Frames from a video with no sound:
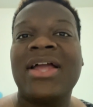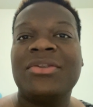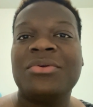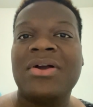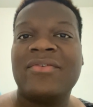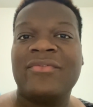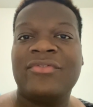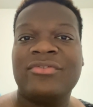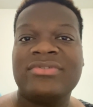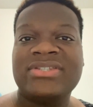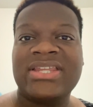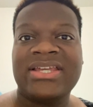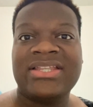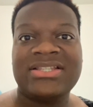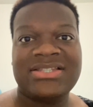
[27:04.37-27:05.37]
do have a few
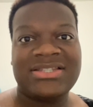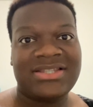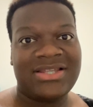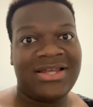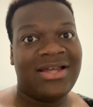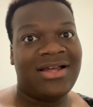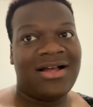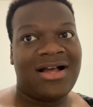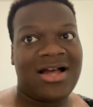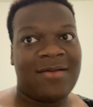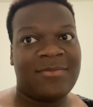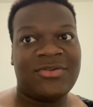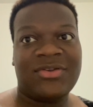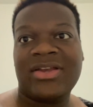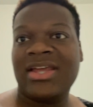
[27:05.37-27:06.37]
stains.
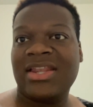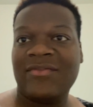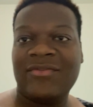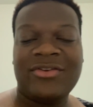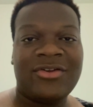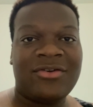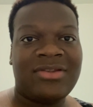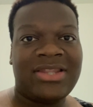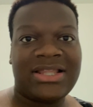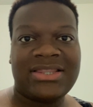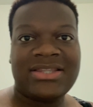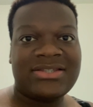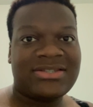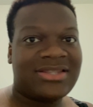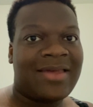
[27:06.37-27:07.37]
So again, if you don't like
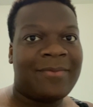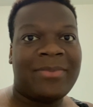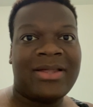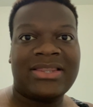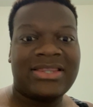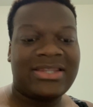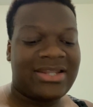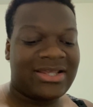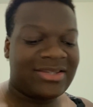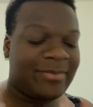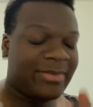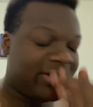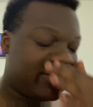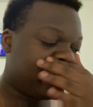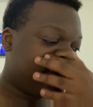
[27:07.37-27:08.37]
this, skip like the next
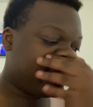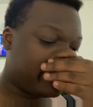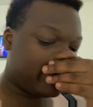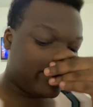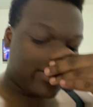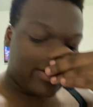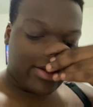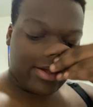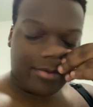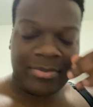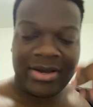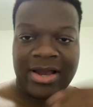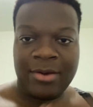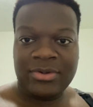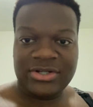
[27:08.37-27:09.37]
minute or so.
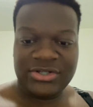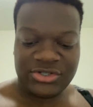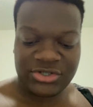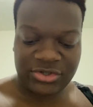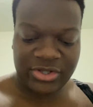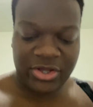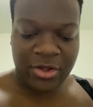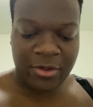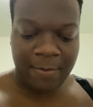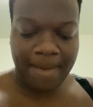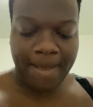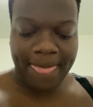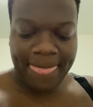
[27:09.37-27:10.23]
But I wanted to show y'all